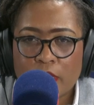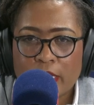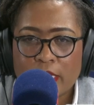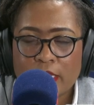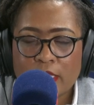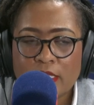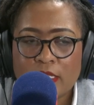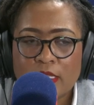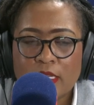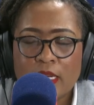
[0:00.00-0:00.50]

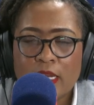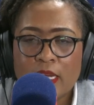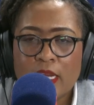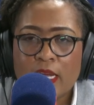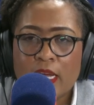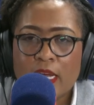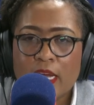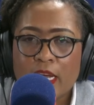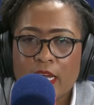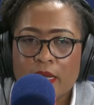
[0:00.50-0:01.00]
Right?
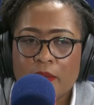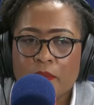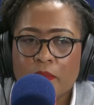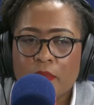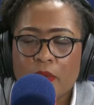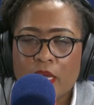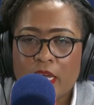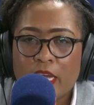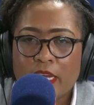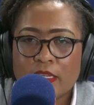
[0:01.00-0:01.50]

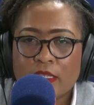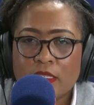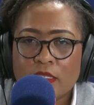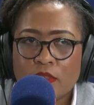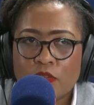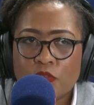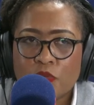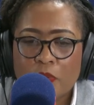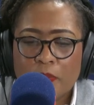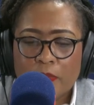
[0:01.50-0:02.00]
And
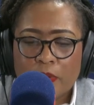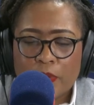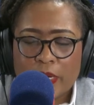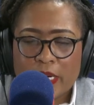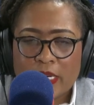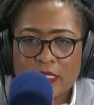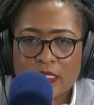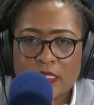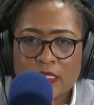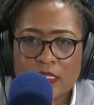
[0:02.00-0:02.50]
remember
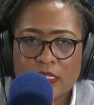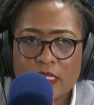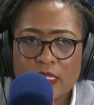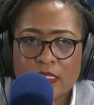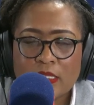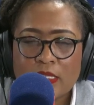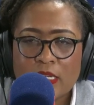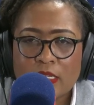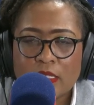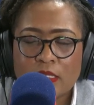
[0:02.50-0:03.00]
what I did
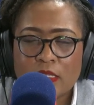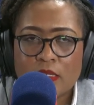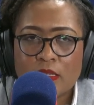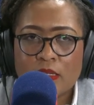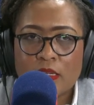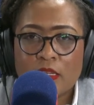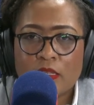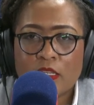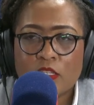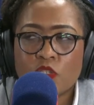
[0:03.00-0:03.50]
say is that
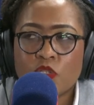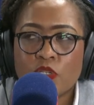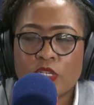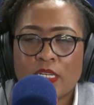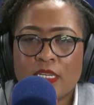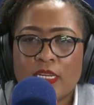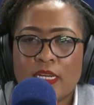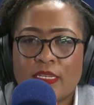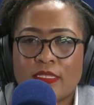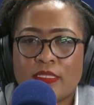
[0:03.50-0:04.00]
the
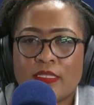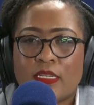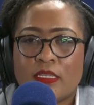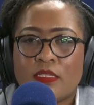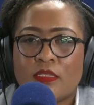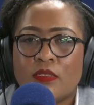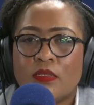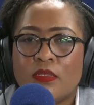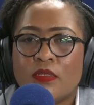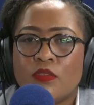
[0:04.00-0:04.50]
trick here is
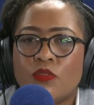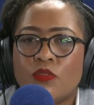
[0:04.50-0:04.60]
that